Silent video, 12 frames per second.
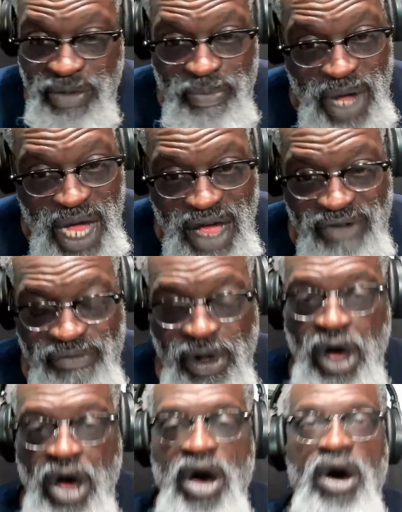powerful.
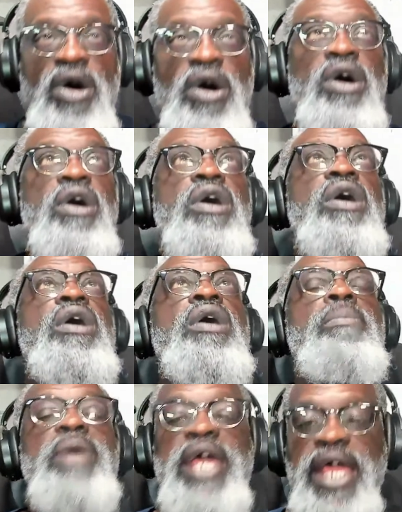Oh,
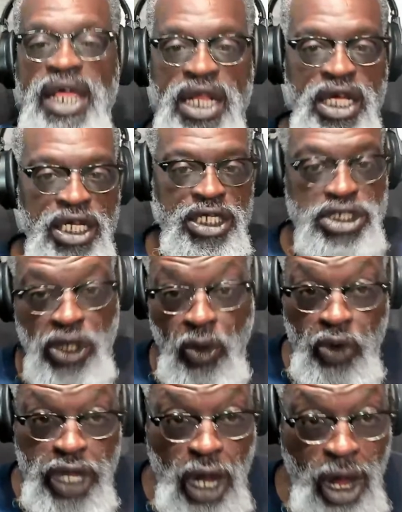man. So
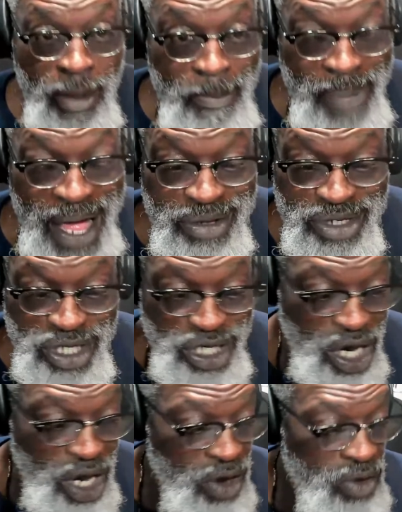we are about to
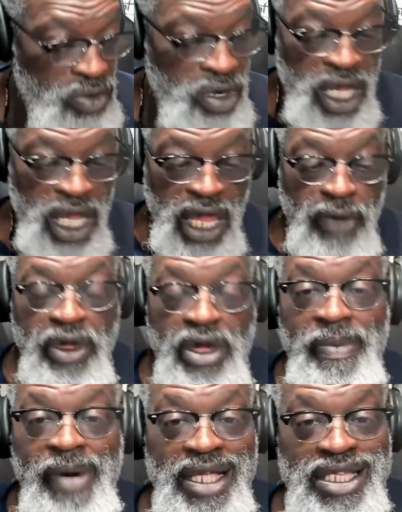go and we are
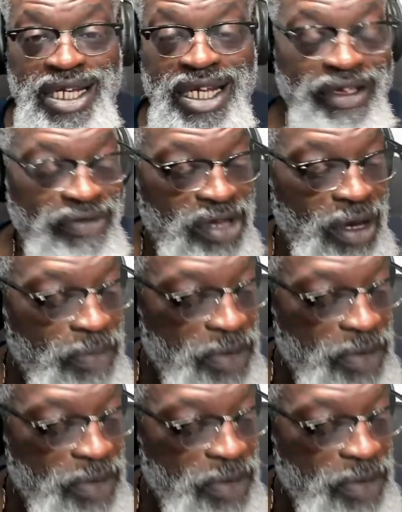about to lift up